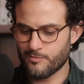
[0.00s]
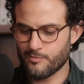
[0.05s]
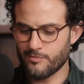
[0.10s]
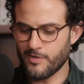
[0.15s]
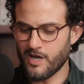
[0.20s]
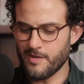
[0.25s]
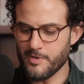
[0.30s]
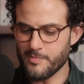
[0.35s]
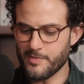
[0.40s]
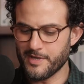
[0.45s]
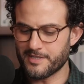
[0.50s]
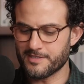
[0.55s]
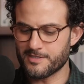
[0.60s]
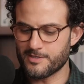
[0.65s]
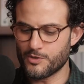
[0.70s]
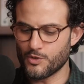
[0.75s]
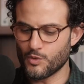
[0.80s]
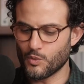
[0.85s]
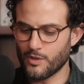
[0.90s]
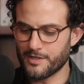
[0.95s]
Might be better
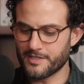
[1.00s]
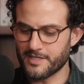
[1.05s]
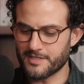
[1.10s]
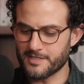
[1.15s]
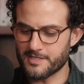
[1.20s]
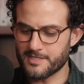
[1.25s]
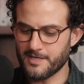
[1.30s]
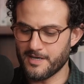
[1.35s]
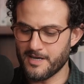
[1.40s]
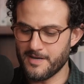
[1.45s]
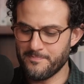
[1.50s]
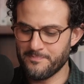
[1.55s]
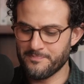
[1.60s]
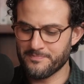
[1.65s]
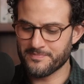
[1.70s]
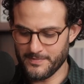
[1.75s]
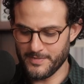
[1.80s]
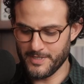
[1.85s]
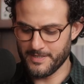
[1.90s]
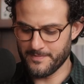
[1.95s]
to do one at a time,
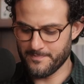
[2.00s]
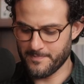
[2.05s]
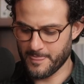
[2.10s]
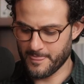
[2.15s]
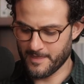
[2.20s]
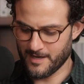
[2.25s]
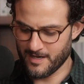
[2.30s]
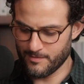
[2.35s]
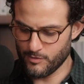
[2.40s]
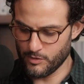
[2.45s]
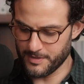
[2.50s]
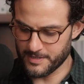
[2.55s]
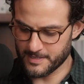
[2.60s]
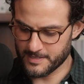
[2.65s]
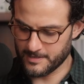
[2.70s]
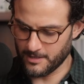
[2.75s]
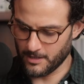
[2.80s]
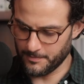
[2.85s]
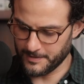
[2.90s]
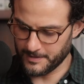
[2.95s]
but I'm a bit
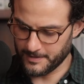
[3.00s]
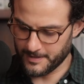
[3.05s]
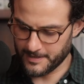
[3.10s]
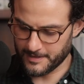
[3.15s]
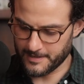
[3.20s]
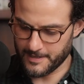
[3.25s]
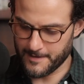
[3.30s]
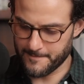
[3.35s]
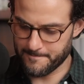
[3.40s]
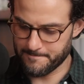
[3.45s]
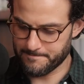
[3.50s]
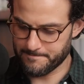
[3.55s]
sloppy like that.